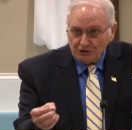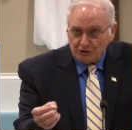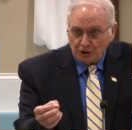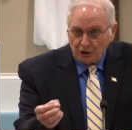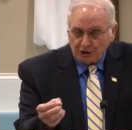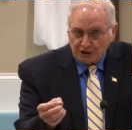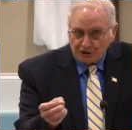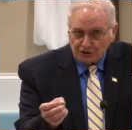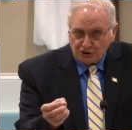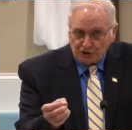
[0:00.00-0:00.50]

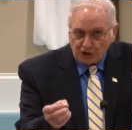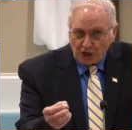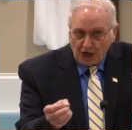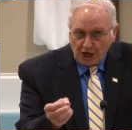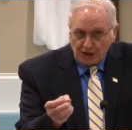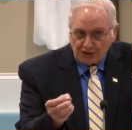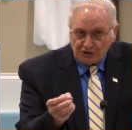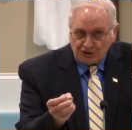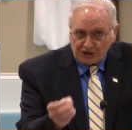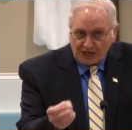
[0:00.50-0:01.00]
look at
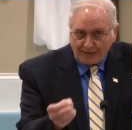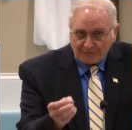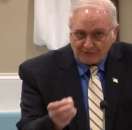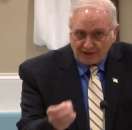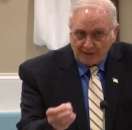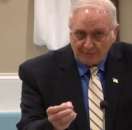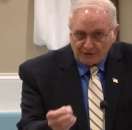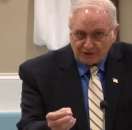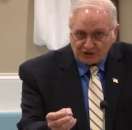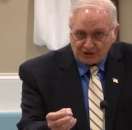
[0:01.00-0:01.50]
John
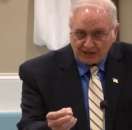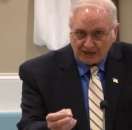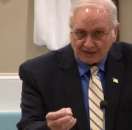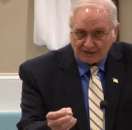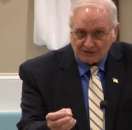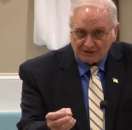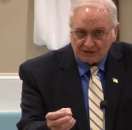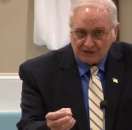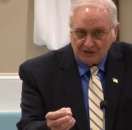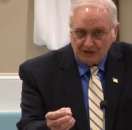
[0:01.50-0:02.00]
chapter number
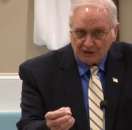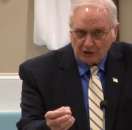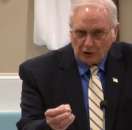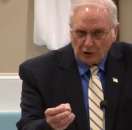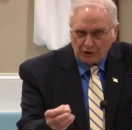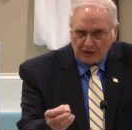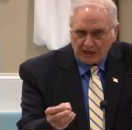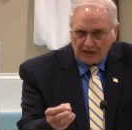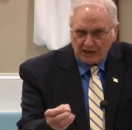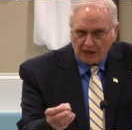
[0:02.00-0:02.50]
six,
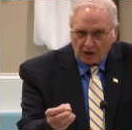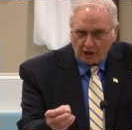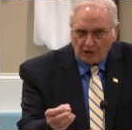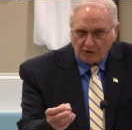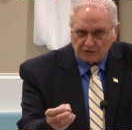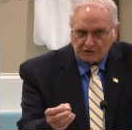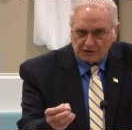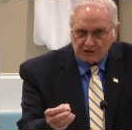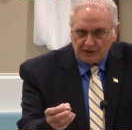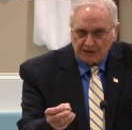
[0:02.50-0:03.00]
look at it
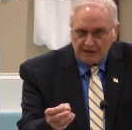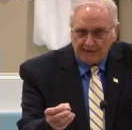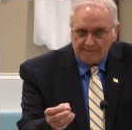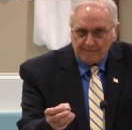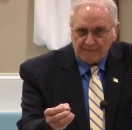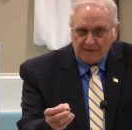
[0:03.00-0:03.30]
closely.